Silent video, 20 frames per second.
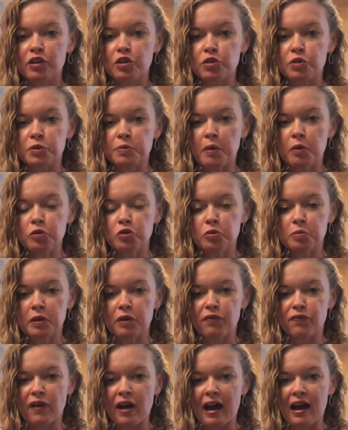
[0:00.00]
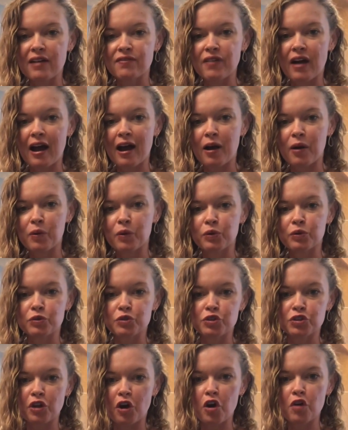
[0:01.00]
It's supposed to be 5
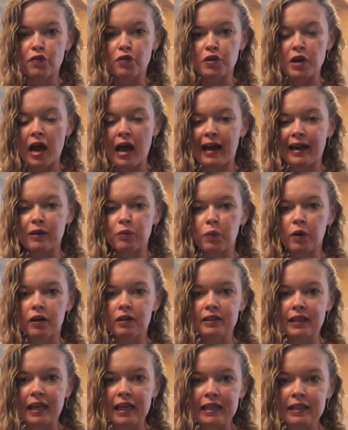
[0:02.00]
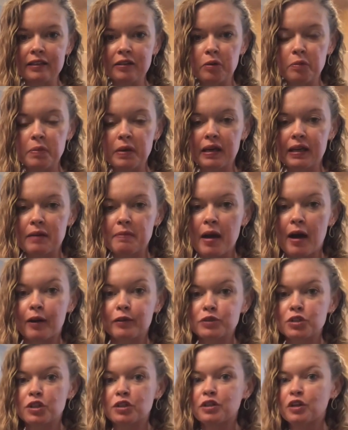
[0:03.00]
hours to overnight. Well, it ended up being
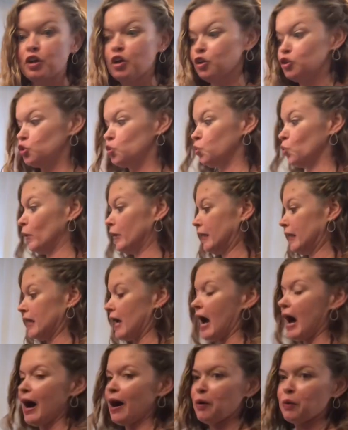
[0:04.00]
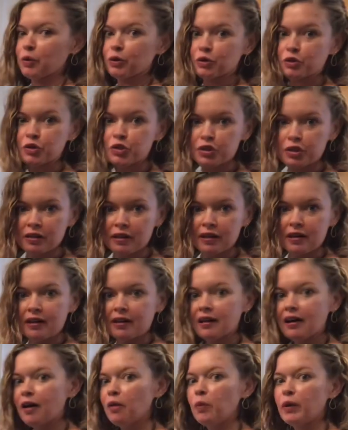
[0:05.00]
about 20 hours.
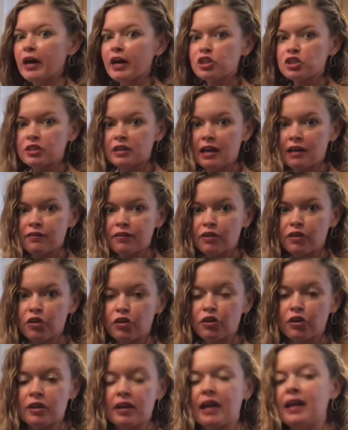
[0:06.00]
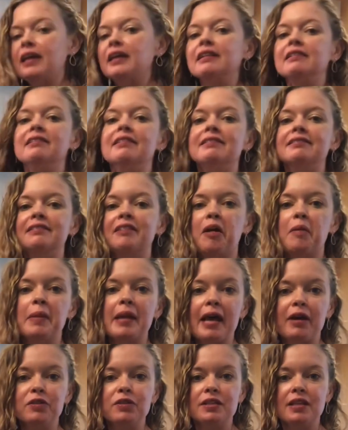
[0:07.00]
We actually have a hurricane
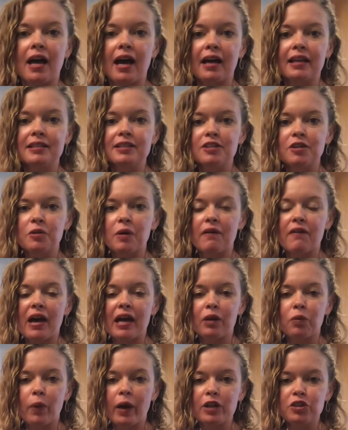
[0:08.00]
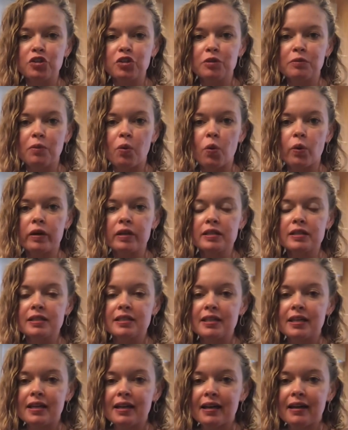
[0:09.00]
coming outside, so I've had to wait till the
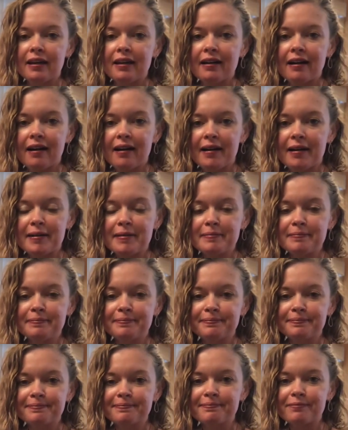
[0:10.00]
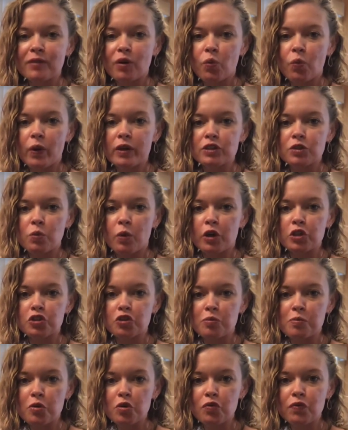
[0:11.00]
boys went to watch
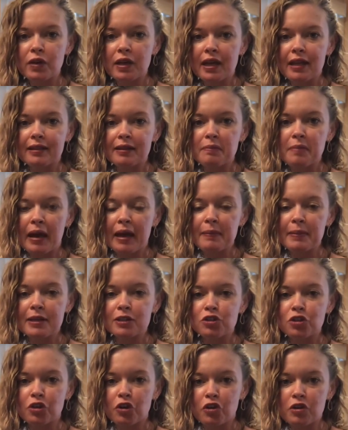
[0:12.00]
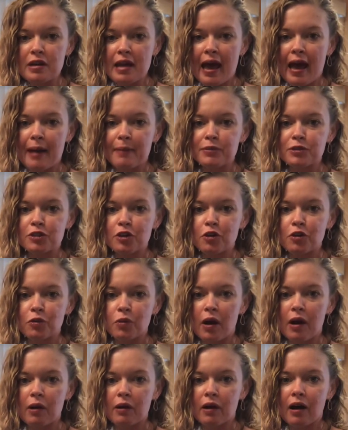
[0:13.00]
their movie and the baby took her nap,
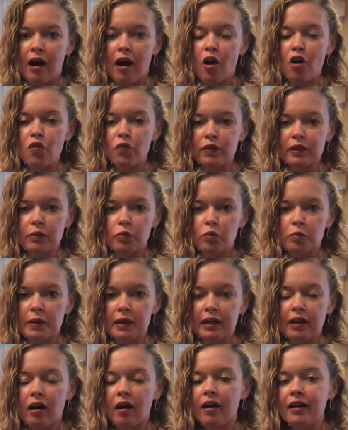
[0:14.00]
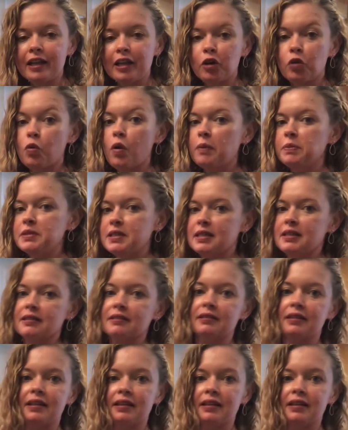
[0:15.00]
so hopefully we'll be uninterrupted.